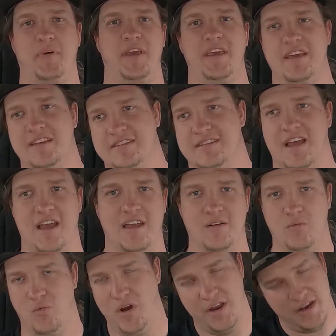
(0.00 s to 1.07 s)
PSI
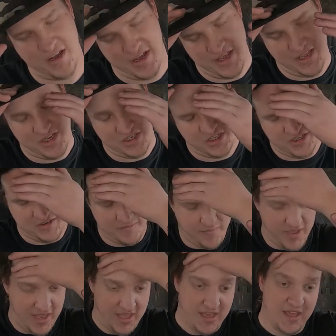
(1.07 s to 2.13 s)
and whatnot it should
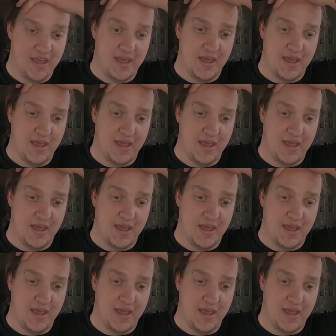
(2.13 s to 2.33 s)
be.